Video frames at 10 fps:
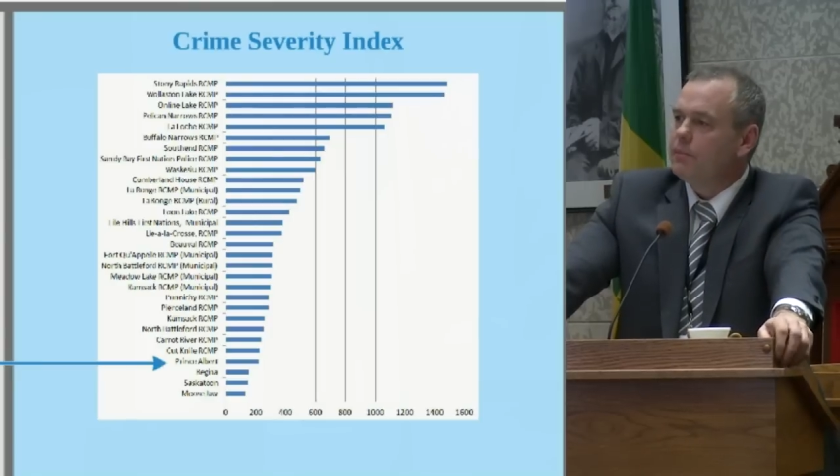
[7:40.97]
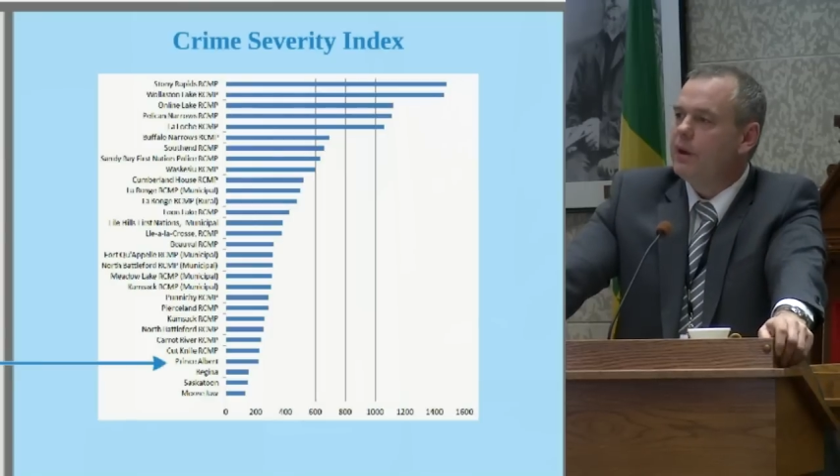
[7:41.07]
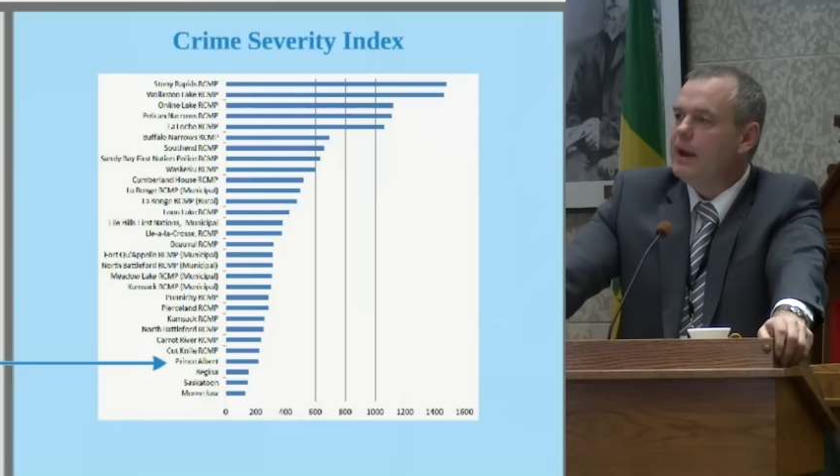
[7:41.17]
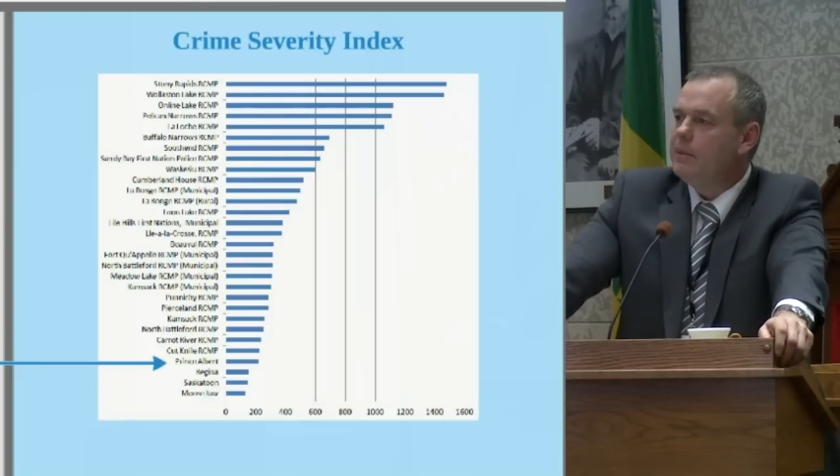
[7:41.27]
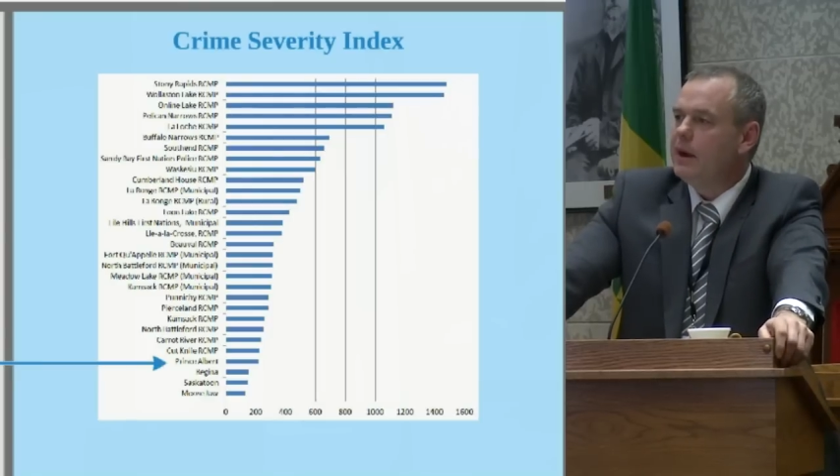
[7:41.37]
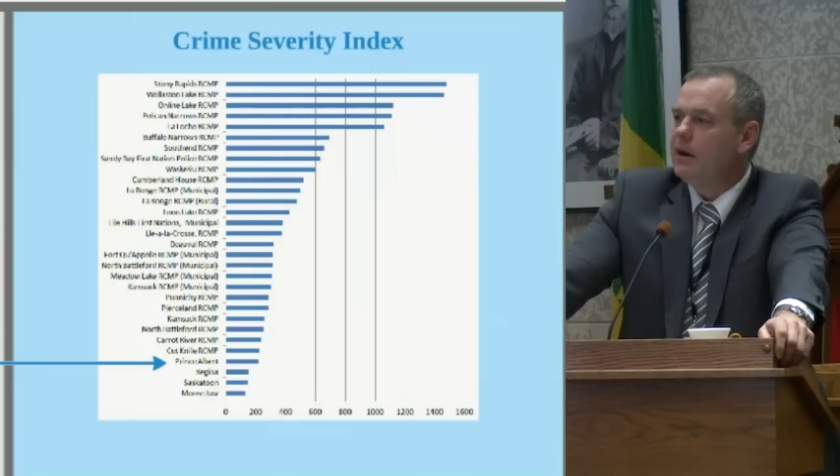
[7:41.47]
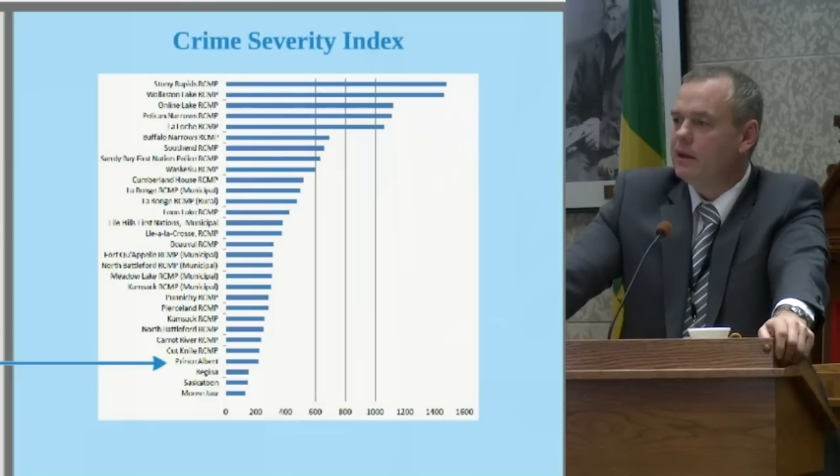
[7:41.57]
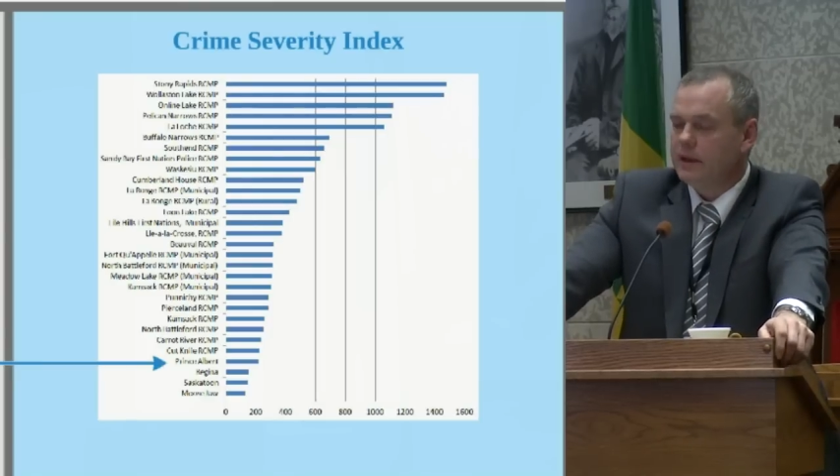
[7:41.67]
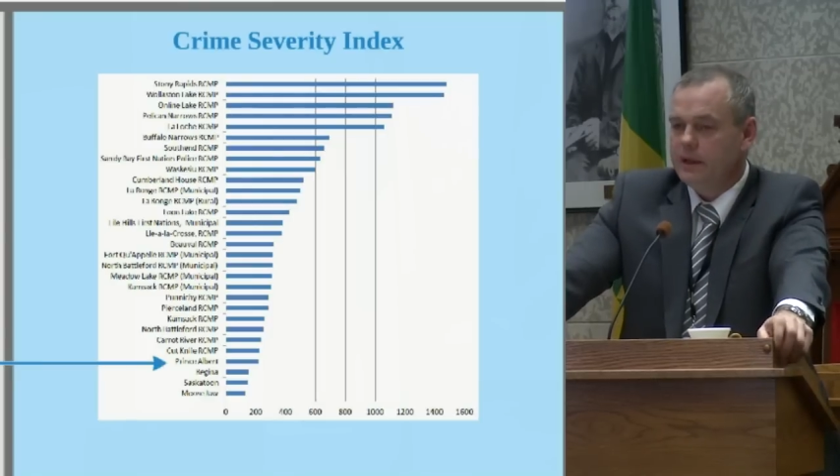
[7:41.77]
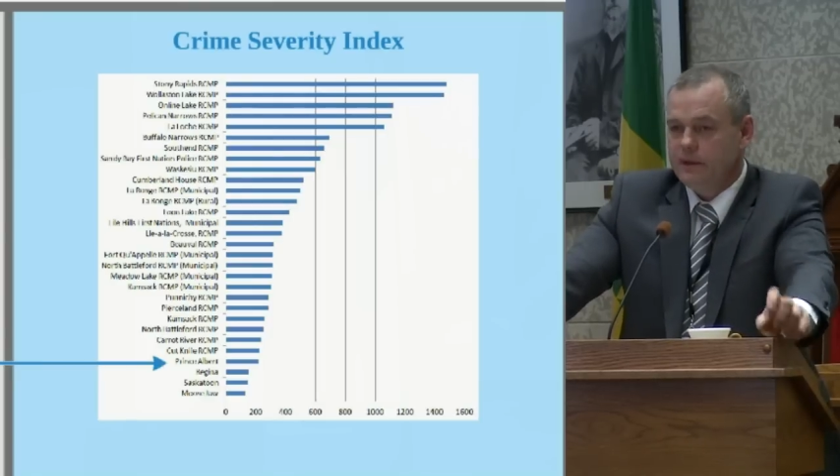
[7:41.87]

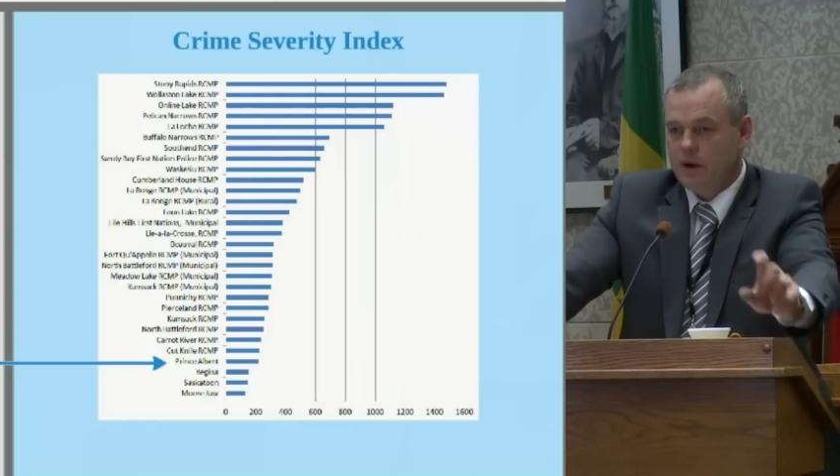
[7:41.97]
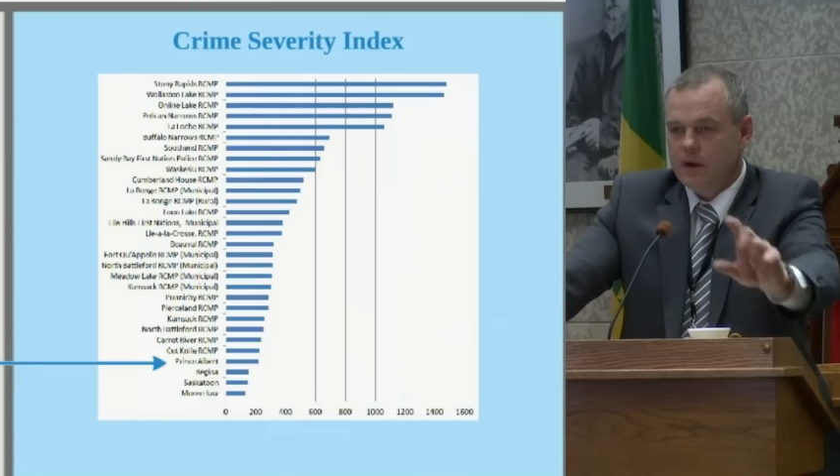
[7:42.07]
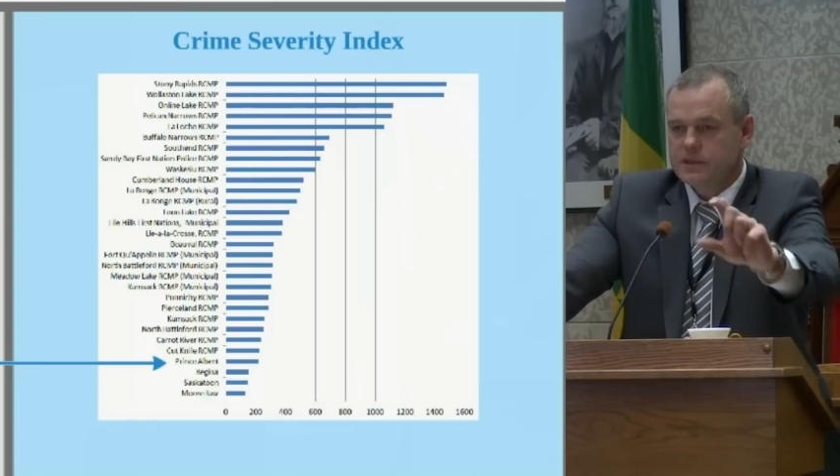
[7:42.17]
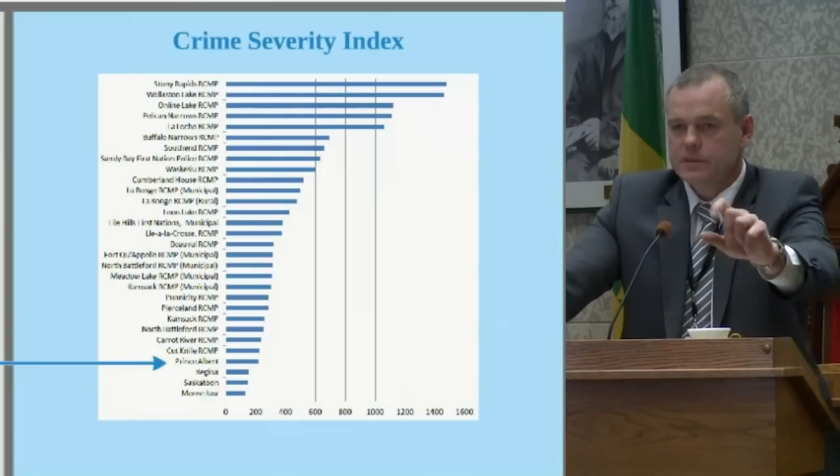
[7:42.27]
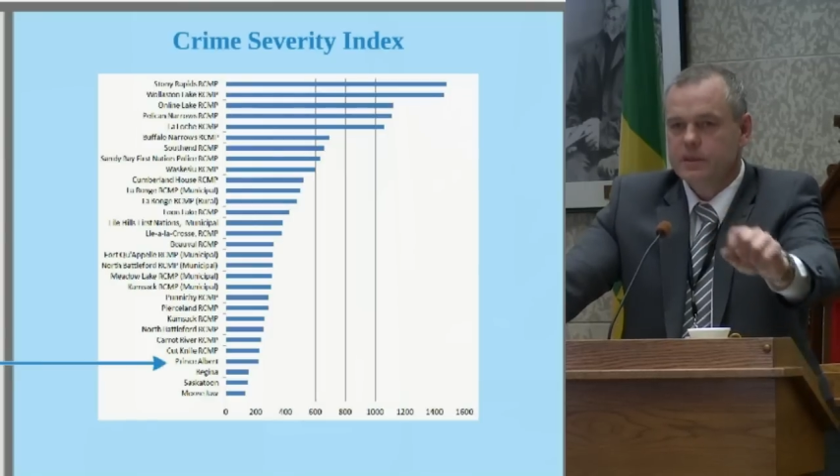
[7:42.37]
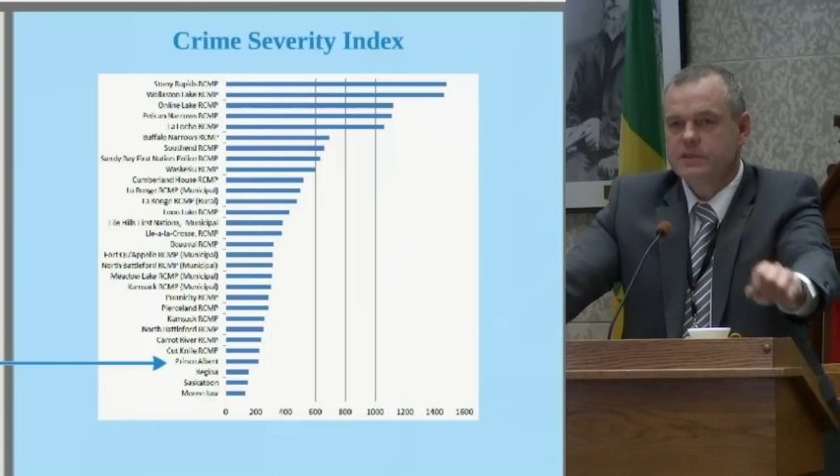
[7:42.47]
primarily, there are some